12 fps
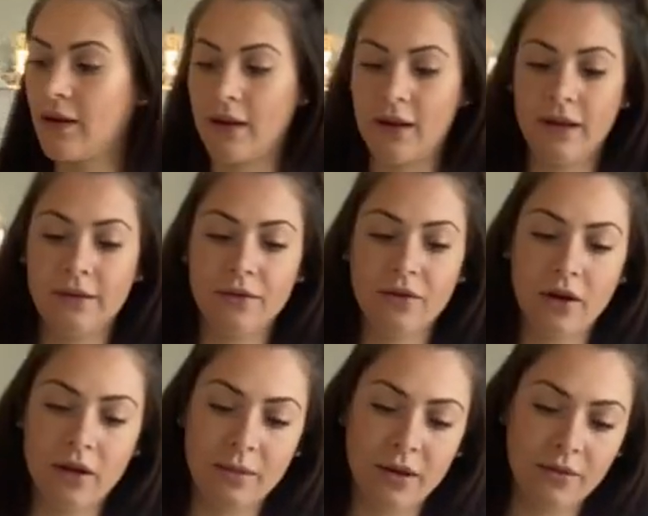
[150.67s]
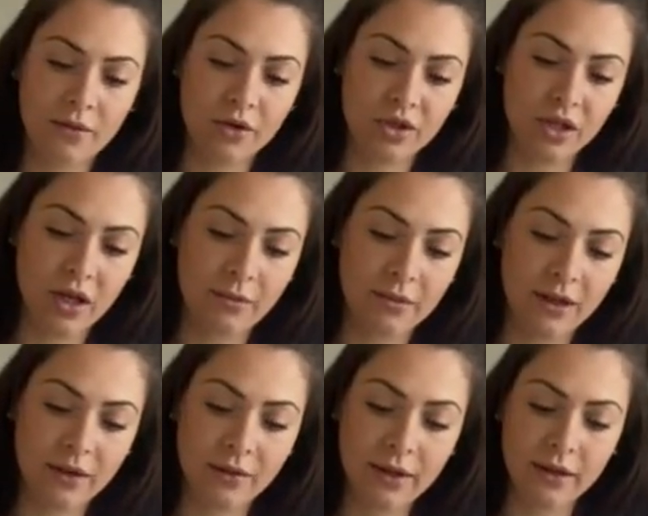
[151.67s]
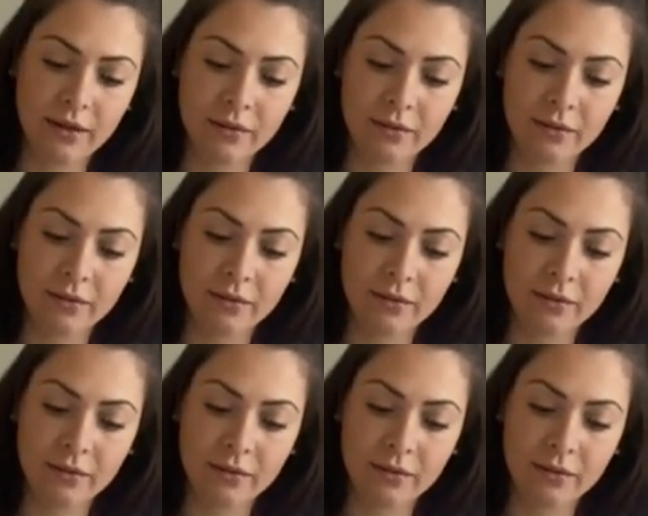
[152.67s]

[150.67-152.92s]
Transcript: A little tiny bit of washing up liquid.